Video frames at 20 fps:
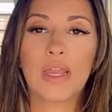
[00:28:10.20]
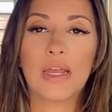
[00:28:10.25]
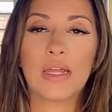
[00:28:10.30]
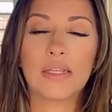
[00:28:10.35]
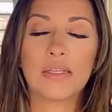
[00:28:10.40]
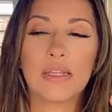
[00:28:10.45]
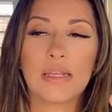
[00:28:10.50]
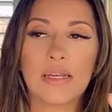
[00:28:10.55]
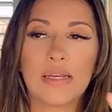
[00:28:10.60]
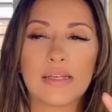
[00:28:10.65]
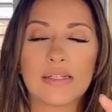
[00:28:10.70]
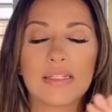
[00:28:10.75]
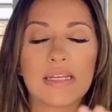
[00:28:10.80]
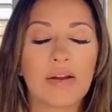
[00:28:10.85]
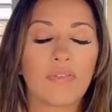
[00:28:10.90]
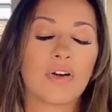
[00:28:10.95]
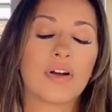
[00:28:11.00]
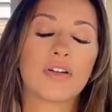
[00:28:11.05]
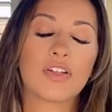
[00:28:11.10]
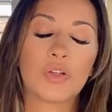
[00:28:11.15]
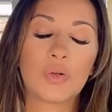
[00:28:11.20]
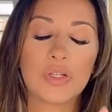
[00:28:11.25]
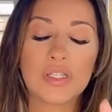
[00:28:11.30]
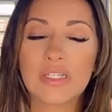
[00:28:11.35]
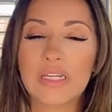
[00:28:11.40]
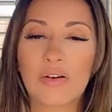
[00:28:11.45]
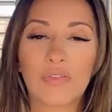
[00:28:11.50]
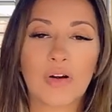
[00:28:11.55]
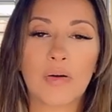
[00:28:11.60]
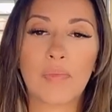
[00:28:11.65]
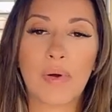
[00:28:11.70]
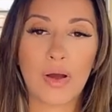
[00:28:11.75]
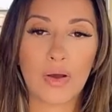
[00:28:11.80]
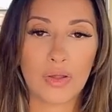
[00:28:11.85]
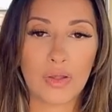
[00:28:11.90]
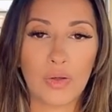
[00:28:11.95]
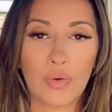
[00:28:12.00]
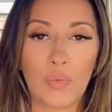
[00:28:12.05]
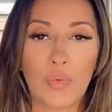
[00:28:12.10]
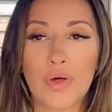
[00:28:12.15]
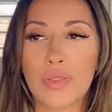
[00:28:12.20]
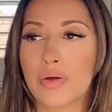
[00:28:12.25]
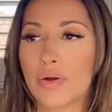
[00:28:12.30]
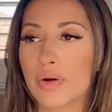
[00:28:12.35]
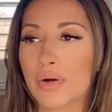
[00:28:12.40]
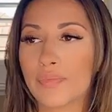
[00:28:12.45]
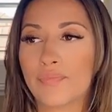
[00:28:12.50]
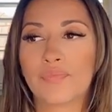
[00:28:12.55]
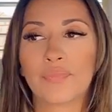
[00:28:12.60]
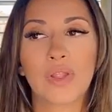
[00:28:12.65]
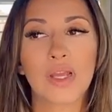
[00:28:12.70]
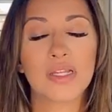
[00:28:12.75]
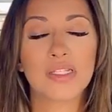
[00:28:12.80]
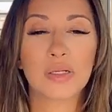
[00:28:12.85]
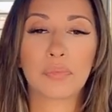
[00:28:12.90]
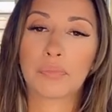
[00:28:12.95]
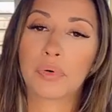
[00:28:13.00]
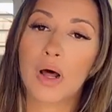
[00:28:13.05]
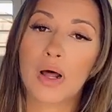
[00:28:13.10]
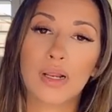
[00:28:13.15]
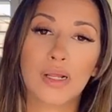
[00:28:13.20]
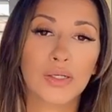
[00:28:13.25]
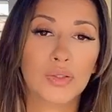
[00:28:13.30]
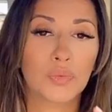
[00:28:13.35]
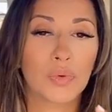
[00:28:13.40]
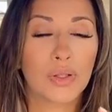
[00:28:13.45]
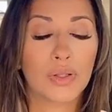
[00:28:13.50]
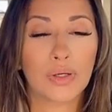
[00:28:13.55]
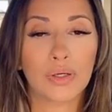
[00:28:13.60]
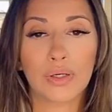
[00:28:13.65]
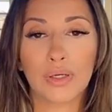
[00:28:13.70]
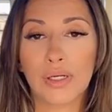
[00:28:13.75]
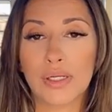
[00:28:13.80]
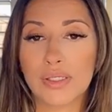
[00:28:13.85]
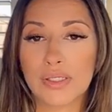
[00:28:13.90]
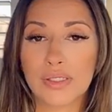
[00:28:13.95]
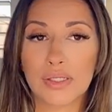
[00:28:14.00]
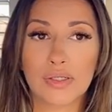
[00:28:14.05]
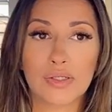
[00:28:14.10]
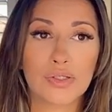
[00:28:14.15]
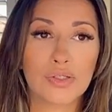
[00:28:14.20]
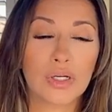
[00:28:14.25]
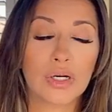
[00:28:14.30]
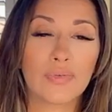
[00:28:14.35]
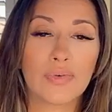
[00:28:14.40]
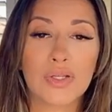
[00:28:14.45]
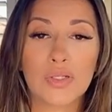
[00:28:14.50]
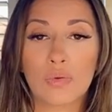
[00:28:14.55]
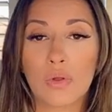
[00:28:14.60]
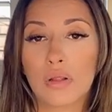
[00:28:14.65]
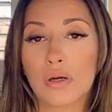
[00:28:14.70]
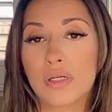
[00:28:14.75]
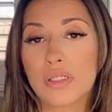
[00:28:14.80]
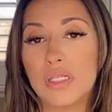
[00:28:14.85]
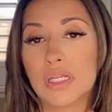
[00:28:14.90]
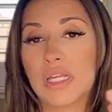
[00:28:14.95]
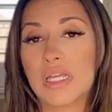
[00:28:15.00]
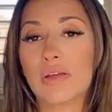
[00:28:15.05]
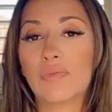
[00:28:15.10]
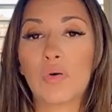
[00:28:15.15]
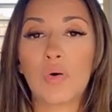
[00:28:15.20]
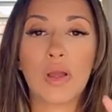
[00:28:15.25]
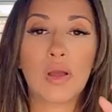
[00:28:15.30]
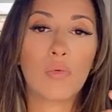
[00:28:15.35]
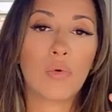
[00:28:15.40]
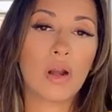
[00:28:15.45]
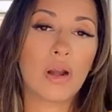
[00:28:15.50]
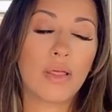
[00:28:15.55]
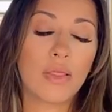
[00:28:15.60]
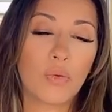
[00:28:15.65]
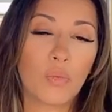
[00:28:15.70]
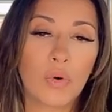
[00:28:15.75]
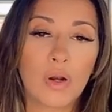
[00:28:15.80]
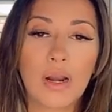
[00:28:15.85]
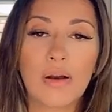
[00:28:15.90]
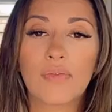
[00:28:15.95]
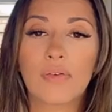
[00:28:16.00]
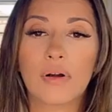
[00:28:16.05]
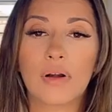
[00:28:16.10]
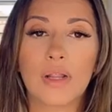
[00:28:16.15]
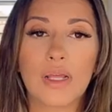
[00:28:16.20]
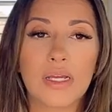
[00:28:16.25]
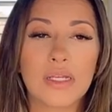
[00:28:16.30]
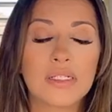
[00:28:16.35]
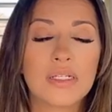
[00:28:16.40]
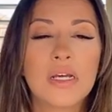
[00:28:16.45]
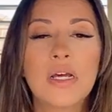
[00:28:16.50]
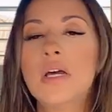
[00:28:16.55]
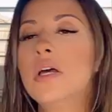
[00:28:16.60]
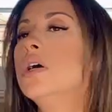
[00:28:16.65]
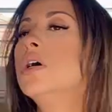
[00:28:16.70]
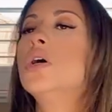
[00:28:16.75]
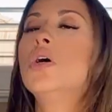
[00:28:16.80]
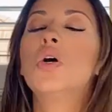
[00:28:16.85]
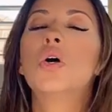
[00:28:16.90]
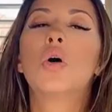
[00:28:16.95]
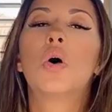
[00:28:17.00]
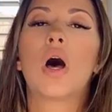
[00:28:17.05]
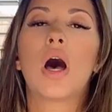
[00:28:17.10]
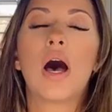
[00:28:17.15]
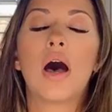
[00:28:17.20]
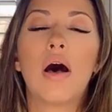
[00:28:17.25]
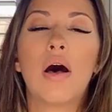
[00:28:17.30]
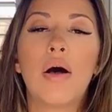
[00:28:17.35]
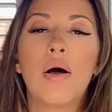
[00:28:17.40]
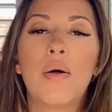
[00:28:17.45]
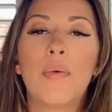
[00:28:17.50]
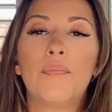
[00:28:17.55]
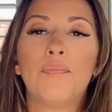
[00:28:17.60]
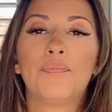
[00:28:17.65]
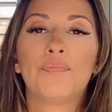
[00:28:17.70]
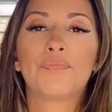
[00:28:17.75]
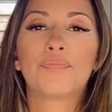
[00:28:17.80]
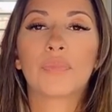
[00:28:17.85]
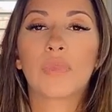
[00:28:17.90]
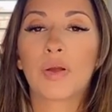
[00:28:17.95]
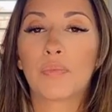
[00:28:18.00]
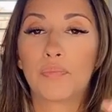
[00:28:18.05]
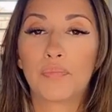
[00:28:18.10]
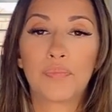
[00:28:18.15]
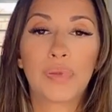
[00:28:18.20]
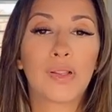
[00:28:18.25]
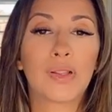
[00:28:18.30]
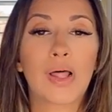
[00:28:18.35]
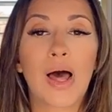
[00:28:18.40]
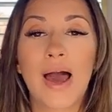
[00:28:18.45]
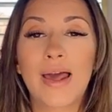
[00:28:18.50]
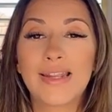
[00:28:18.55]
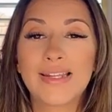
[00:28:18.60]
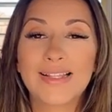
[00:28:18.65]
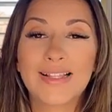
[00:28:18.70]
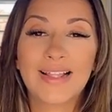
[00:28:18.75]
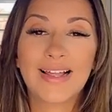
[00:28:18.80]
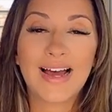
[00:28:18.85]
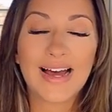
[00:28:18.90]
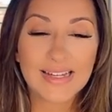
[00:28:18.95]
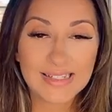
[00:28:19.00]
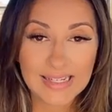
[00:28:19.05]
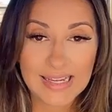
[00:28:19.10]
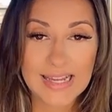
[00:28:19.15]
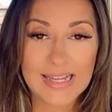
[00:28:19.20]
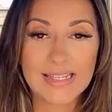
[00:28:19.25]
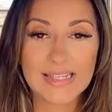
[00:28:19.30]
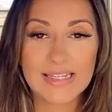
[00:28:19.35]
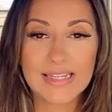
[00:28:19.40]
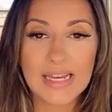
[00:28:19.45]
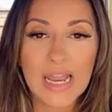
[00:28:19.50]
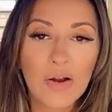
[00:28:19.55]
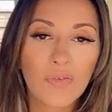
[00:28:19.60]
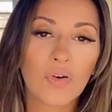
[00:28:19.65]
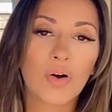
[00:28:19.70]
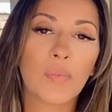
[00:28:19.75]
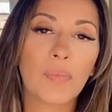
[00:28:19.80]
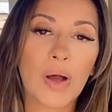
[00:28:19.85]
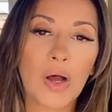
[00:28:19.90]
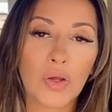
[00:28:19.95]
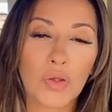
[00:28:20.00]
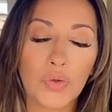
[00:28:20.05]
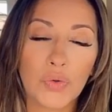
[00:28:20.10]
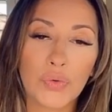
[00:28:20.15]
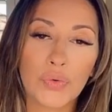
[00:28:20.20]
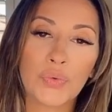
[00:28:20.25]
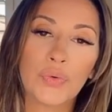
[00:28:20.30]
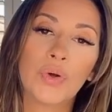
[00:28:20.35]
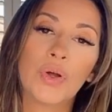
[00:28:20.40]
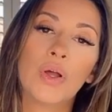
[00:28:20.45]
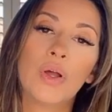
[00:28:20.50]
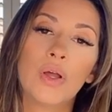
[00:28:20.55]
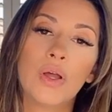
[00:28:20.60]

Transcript: It's never about you, whether it's a product, whether it's a service, whether it's a giveaway, whatever it is, a Pilates class, it's never about you.